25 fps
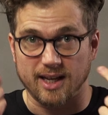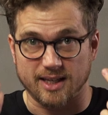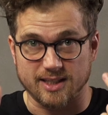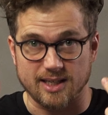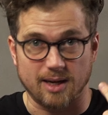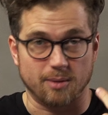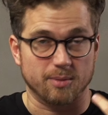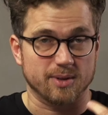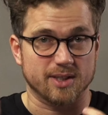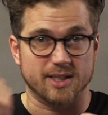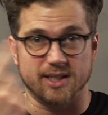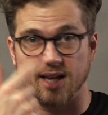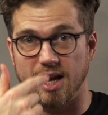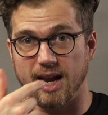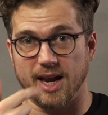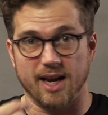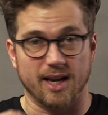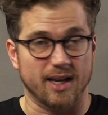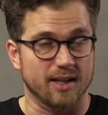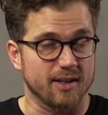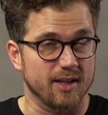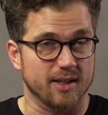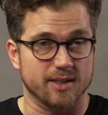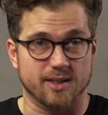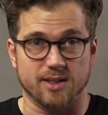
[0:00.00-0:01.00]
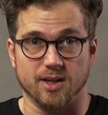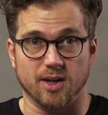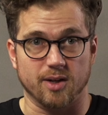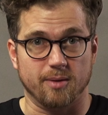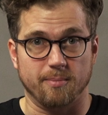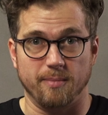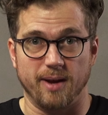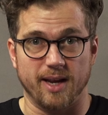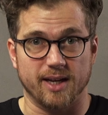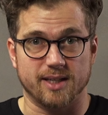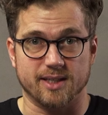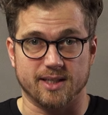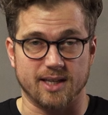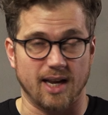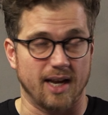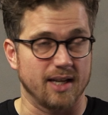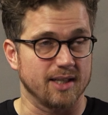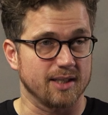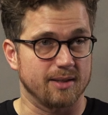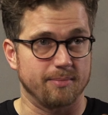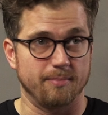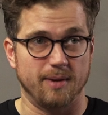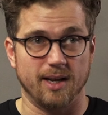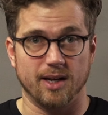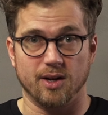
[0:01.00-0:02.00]
as I was saying, does not make
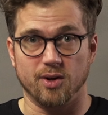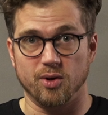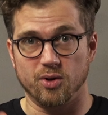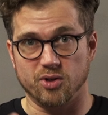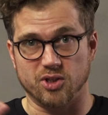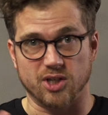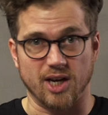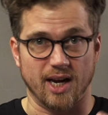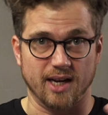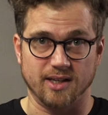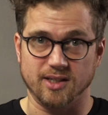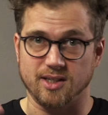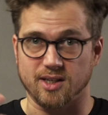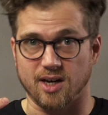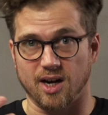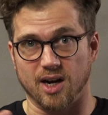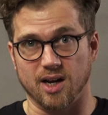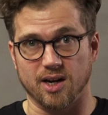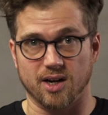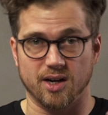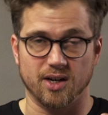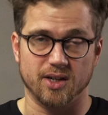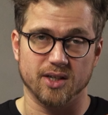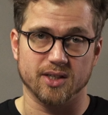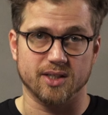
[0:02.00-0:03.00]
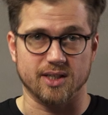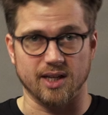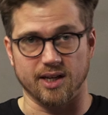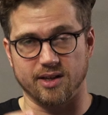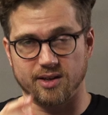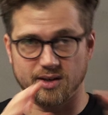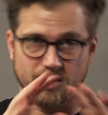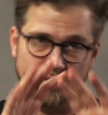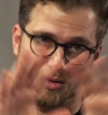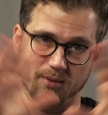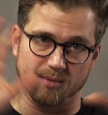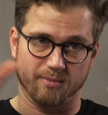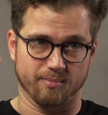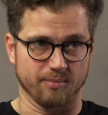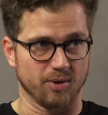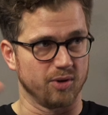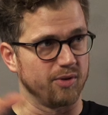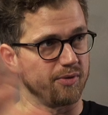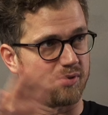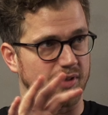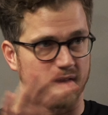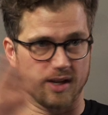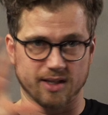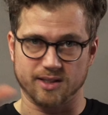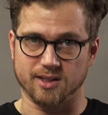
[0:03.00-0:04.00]
sense, meaning you change colors and you
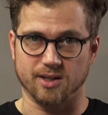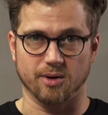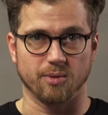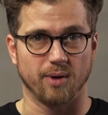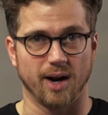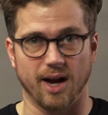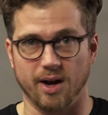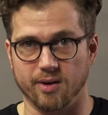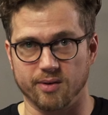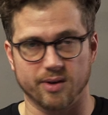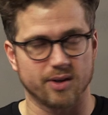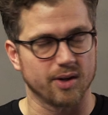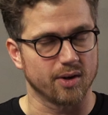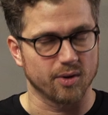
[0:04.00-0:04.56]
move things around.